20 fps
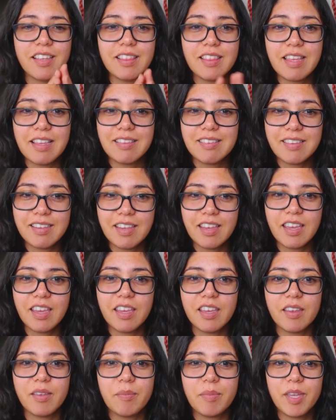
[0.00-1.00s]
that's
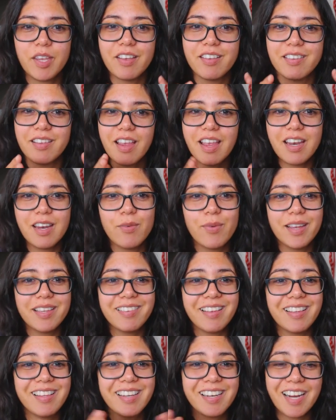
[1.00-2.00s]
it, because
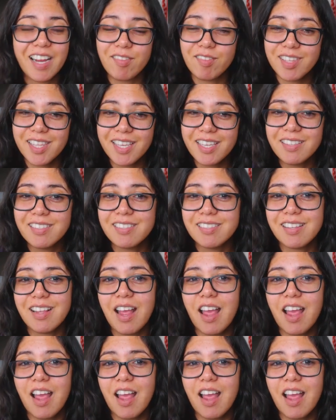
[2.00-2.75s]
anyways I didn't have a list.